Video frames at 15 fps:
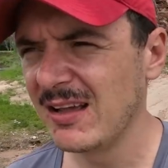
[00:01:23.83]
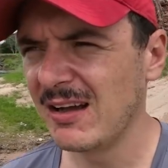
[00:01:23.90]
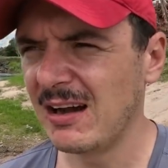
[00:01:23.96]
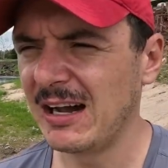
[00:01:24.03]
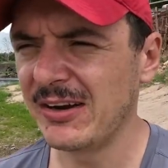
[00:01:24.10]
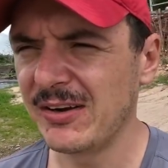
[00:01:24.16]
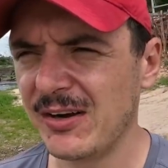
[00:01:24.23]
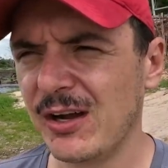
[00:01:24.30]

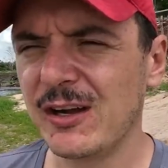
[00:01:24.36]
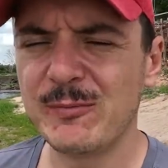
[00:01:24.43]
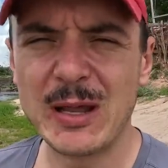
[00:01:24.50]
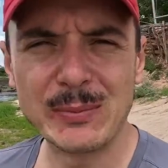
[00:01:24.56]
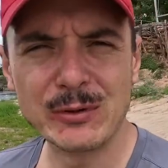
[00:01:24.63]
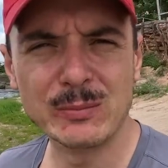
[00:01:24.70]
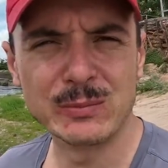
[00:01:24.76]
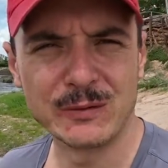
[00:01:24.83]
I don't know if
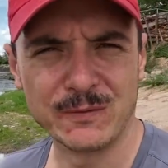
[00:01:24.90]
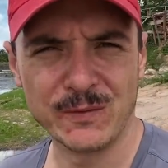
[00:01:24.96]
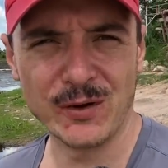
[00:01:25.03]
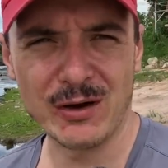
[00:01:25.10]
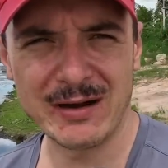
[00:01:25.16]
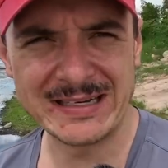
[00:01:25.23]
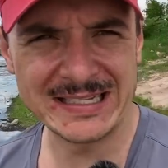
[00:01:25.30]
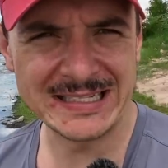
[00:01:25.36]
people
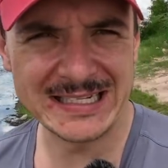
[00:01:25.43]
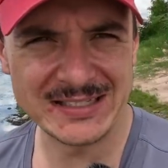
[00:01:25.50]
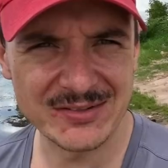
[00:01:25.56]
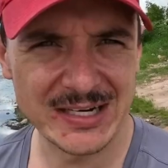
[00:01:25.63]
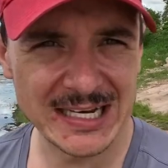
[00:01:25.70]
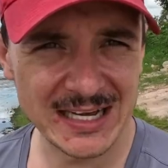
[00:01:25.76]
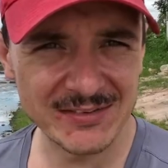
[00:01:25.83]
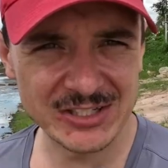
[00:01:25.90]
prefer I did this on
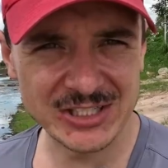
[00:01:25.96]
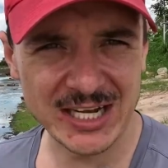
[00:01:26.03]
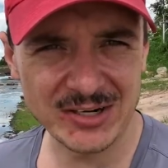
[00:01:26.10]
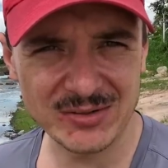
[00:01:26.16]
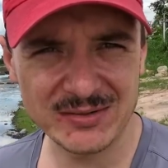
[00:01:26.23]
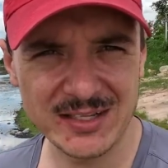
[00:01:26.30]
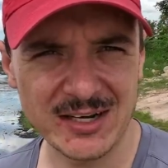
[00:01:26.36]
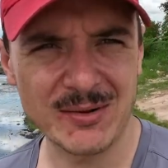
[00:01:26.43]
another
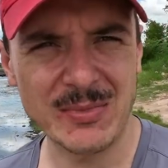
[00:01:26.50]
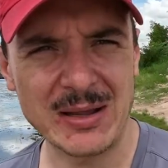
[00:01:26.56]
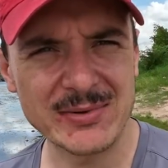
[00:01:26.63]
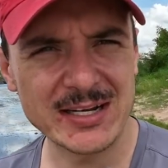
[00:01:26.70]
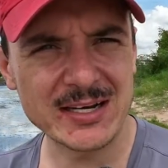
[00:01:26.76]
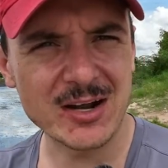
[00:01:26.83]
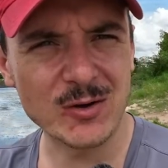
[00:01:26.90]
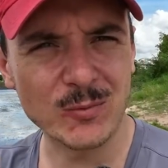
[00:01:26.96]
channel. Maybe
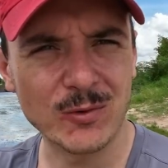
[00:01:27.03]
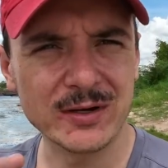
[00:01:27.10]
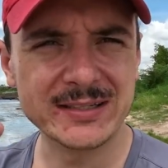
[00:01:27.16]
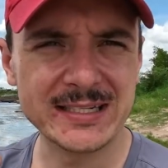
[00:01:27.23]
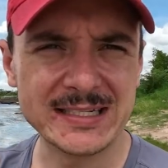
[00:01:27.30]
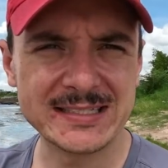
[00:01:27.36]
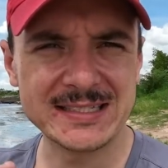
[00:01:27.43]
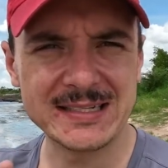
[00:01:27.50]
they don't want
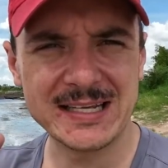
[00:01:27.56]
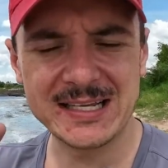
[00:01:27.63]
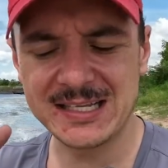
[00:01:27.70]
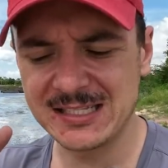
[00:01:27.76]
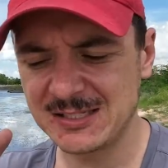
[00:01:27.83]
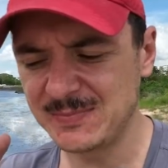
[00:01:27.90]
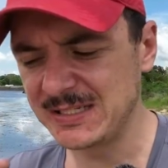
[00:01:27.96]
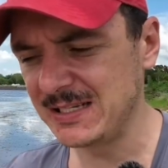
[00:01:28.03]
this
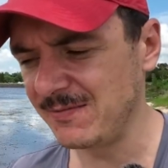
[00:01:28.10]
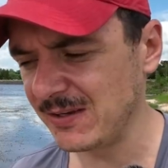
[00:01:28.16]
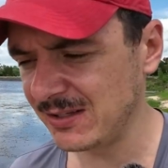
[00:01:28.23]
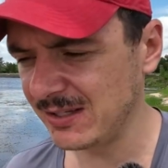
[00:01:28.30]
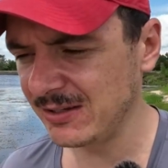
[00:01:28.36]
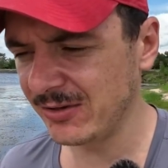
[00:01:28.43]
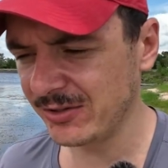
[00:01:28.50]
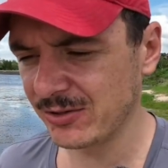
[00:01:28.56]

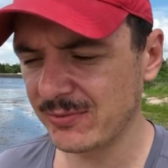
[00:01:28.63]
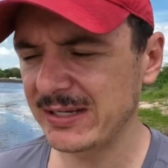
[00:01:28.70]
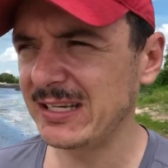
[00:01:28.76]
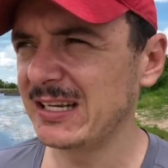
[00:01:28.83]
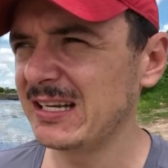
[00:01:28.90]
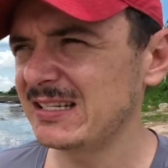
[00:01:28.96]
specifically on the Ricky and